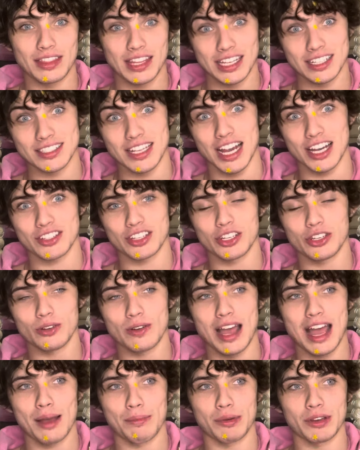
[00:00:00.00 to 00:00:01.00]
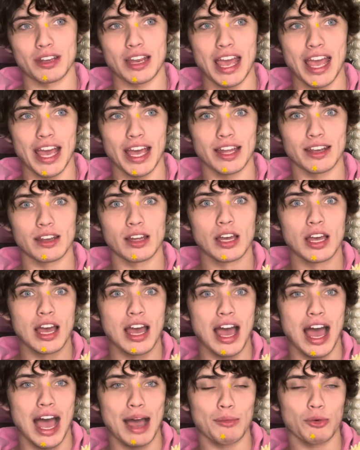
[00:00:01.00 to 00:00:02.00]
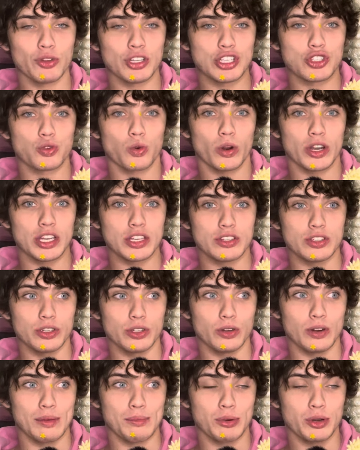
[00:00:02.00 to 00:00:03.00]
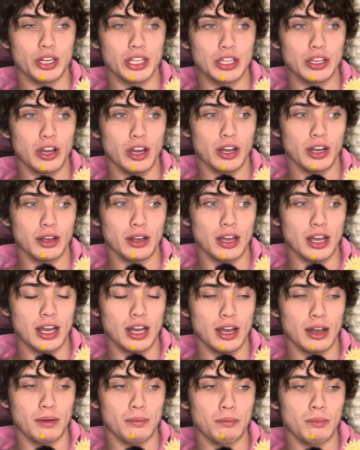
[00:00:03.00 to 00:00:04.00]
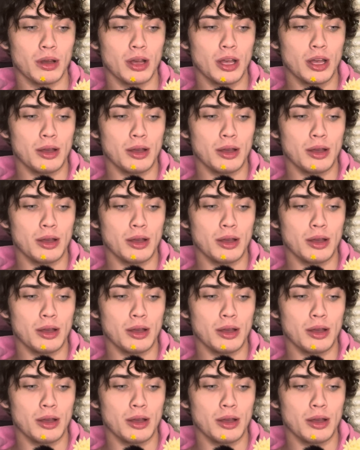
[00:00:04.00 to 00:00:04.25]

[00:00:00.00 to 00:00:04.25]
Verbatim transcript: things actually do happen and i'm only 22 i'm pretty young um,